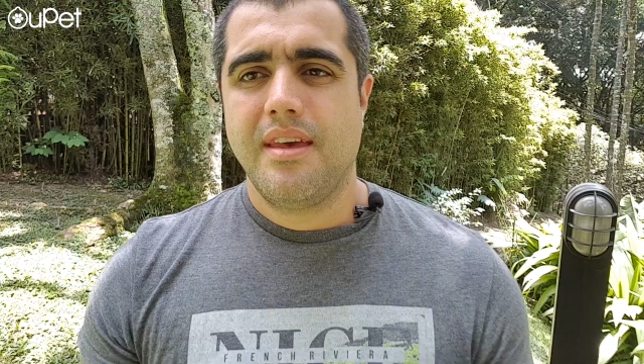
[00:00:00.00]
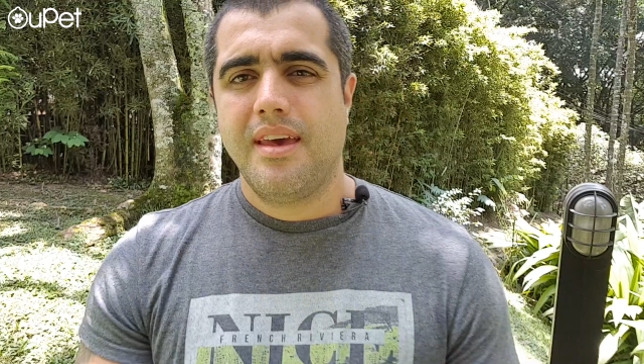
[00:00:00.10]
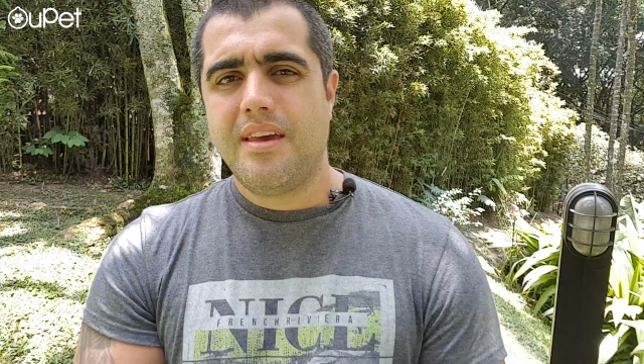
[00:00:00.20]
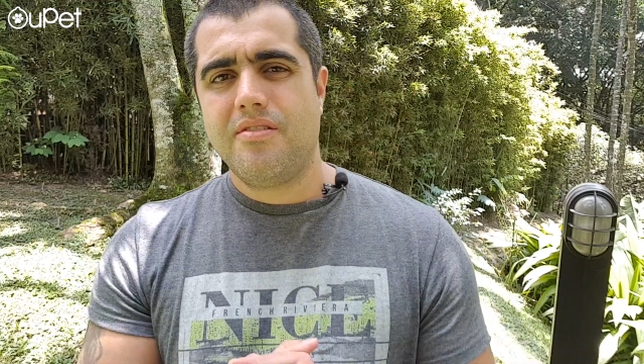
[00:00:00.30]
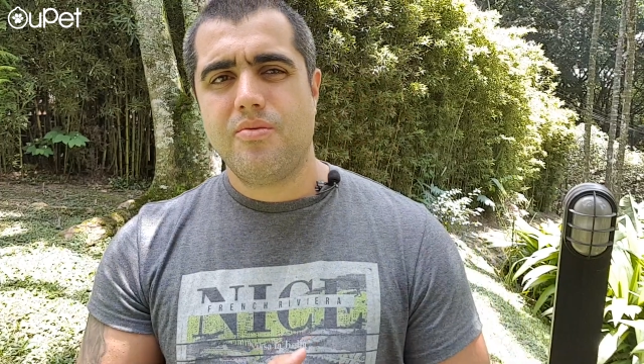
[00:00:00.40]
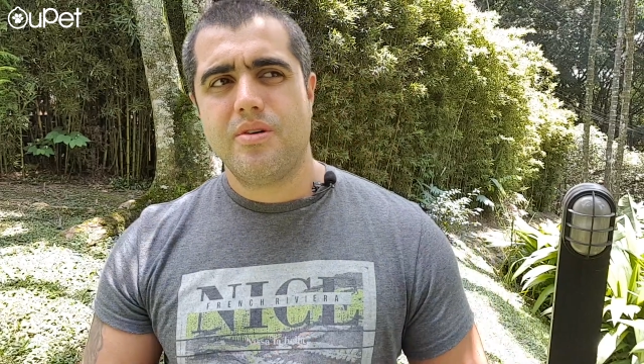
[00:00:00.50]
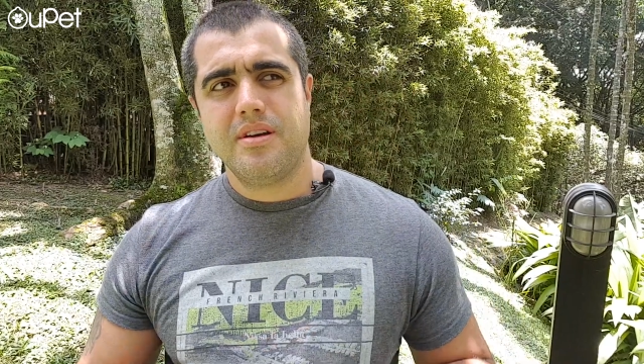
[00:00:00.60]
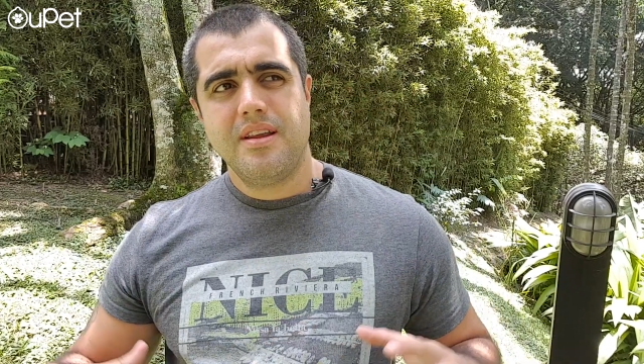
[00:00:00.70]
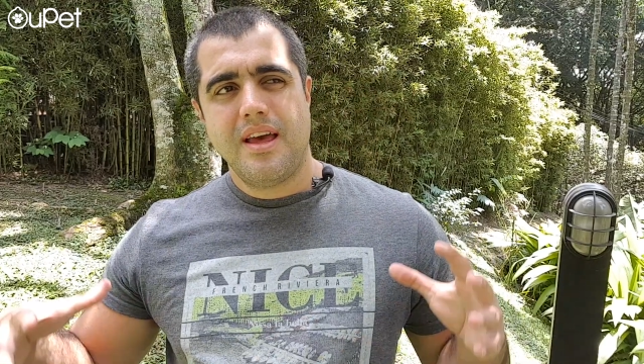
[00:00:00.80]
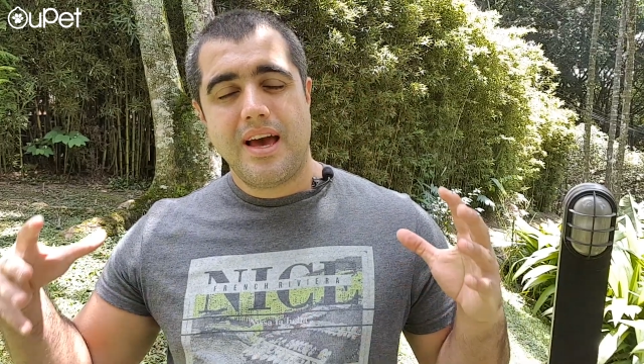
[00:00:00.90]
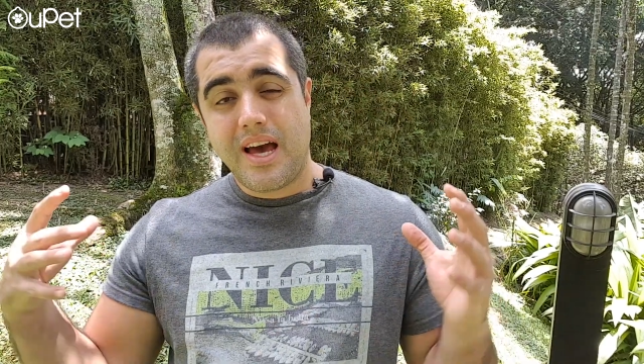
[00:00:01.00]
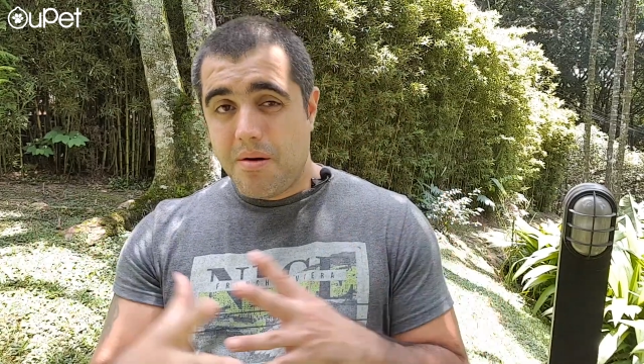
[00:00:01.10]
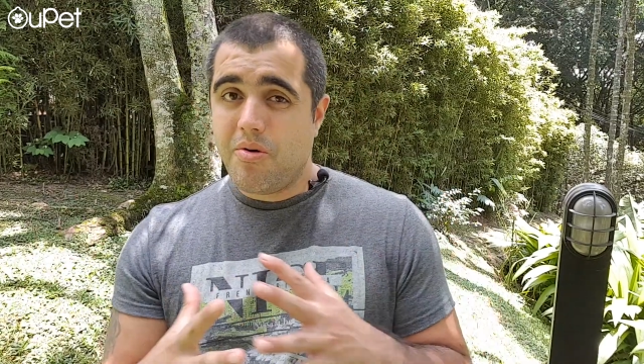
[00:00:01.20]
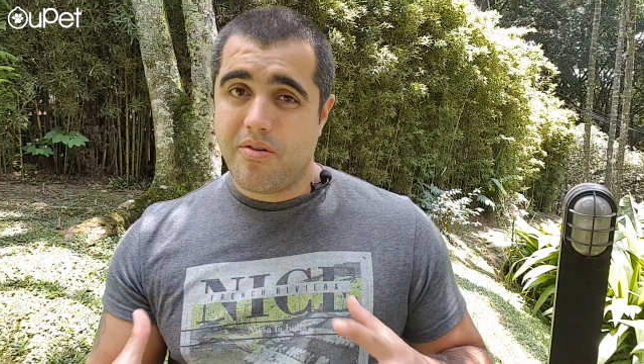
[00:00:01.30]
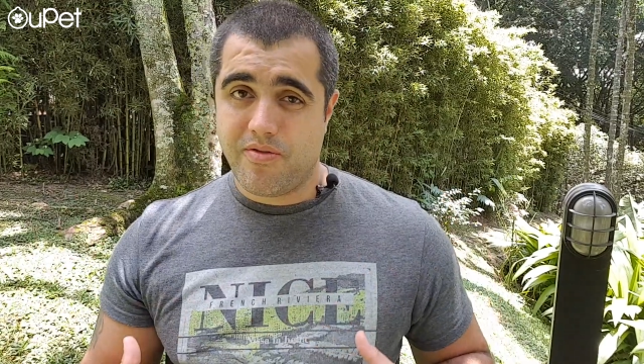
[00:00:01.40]
Hey everyone,
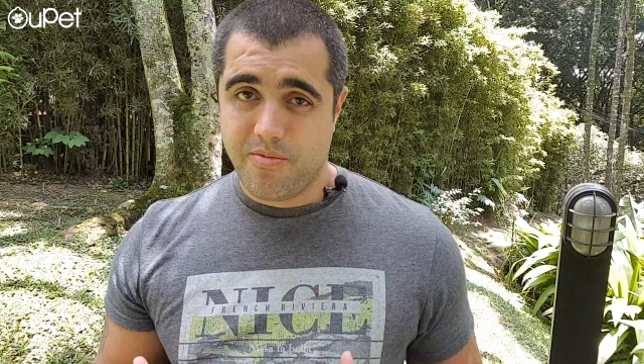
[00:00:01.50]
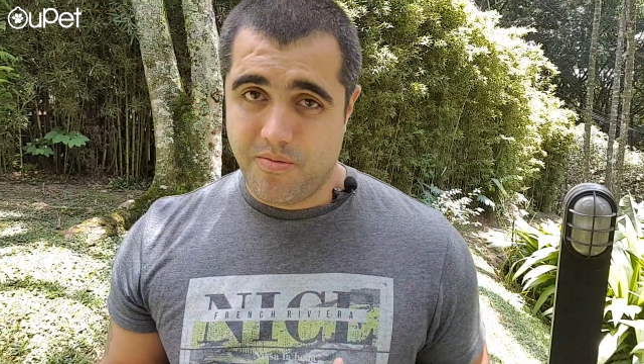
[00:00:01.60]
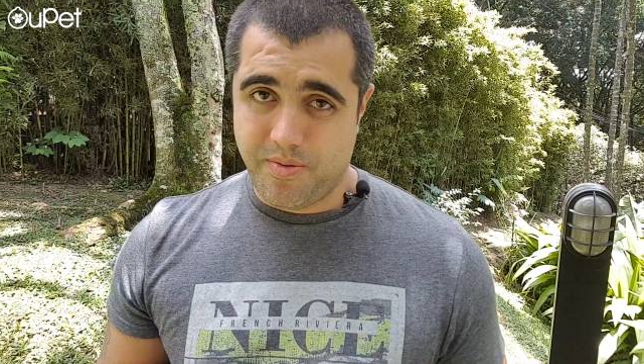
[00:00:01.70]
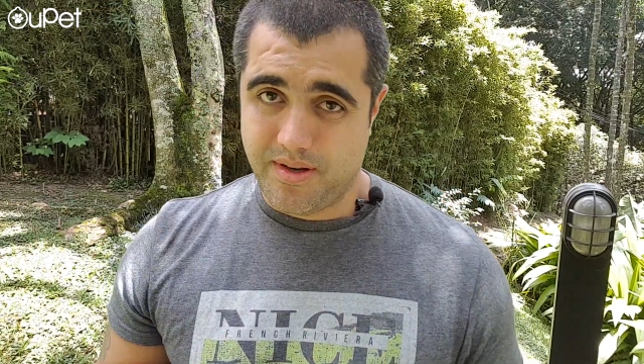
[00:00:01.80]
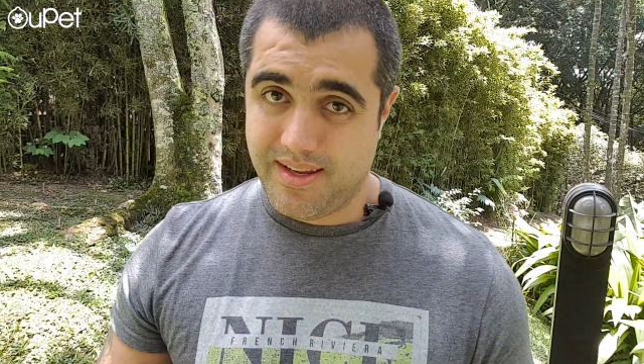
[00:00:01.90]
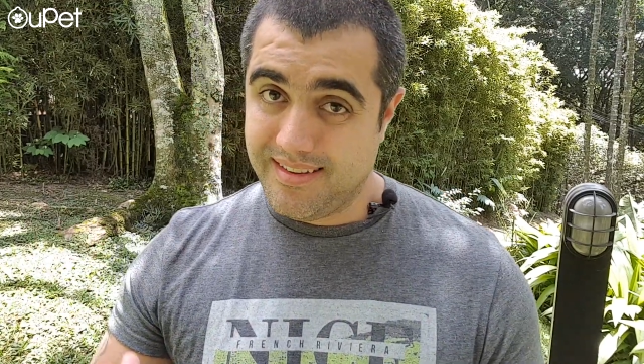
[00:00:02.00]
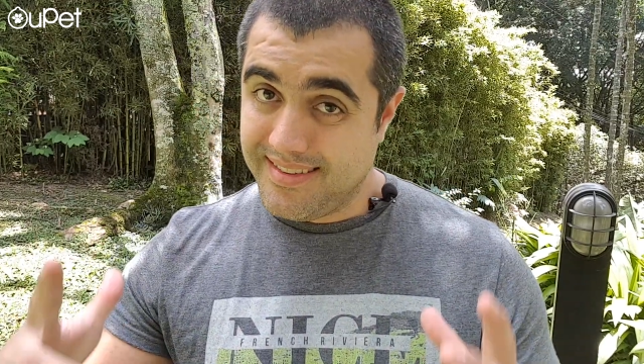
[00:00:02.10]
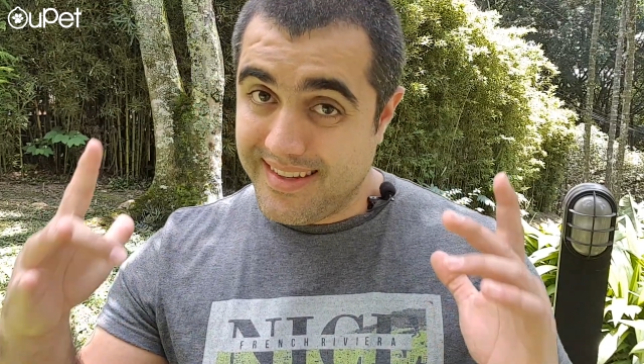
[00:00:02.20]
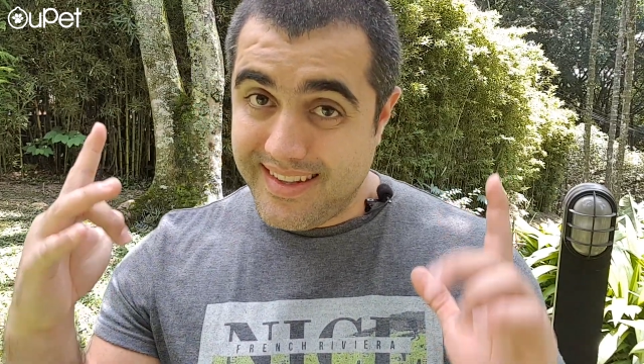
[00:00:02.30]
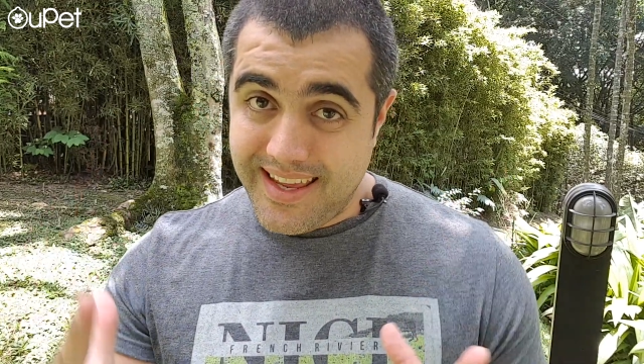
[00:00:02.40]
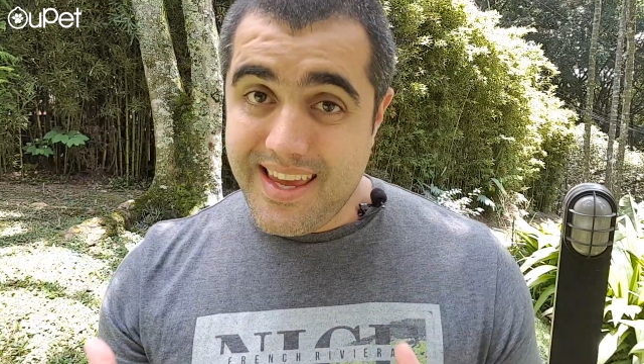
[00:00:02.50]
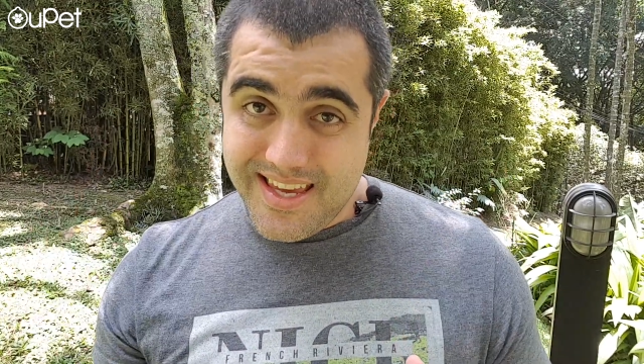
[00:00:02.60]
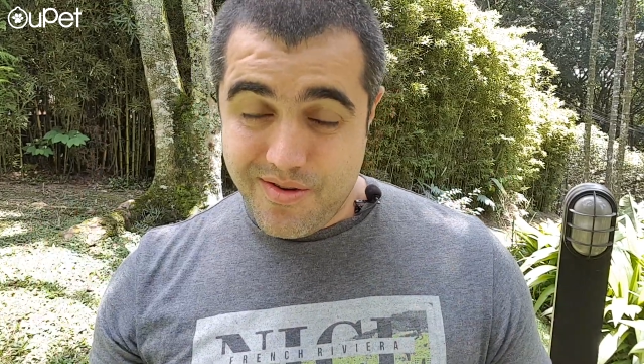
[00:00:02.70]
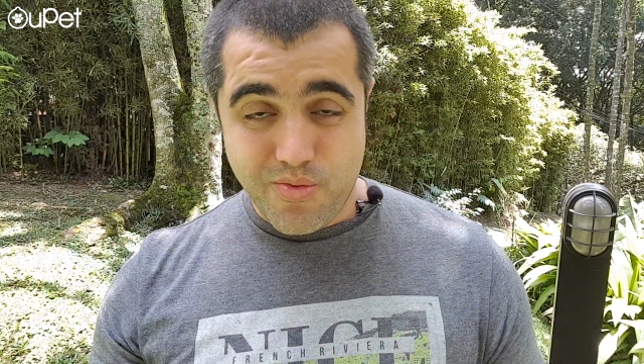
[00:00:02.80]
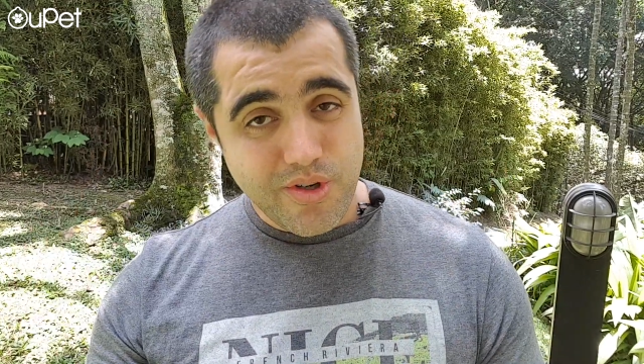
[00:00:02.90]
I'm Juan from uPet, and
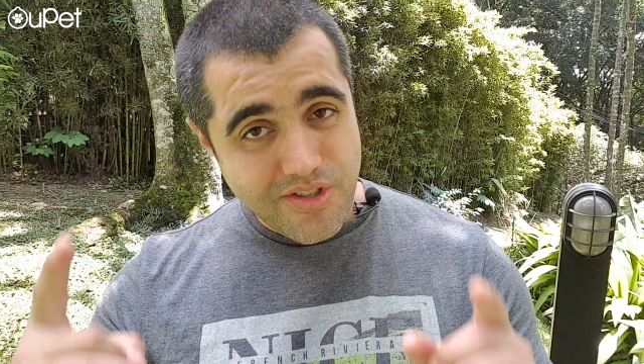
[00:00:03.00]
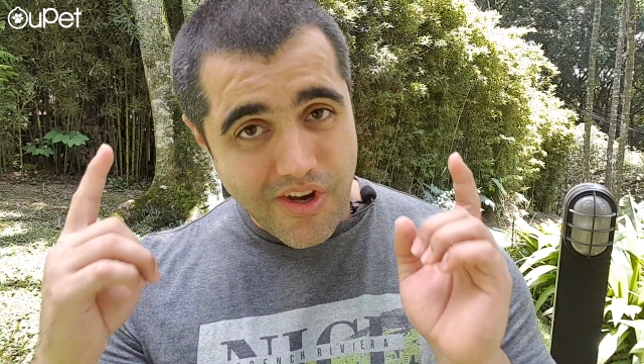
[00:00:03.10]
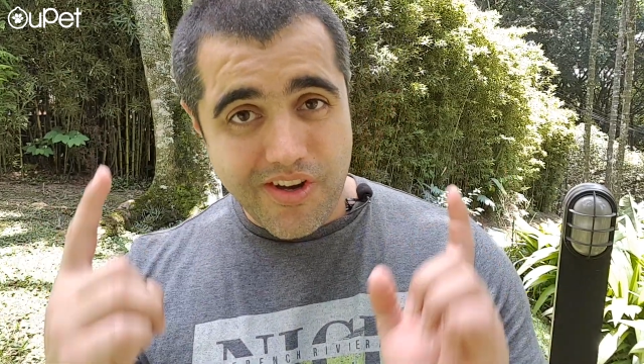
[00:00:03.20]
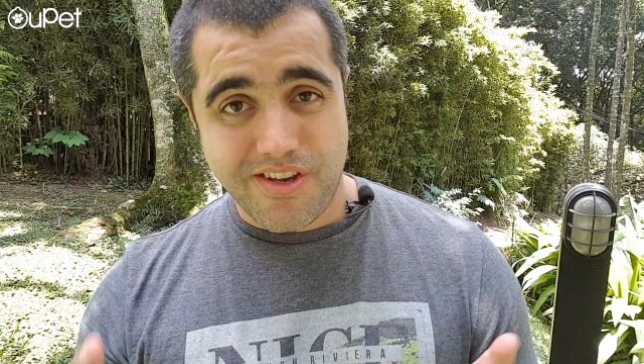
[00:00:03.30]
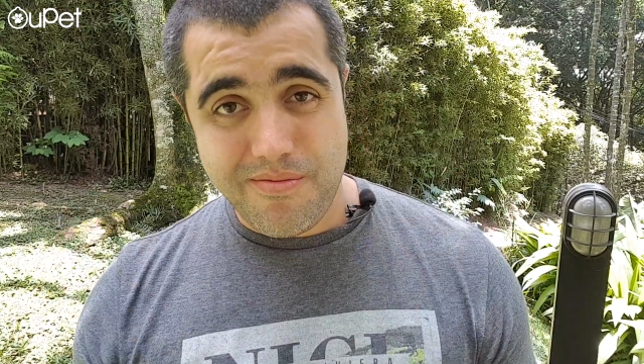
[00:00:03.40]
today we're talking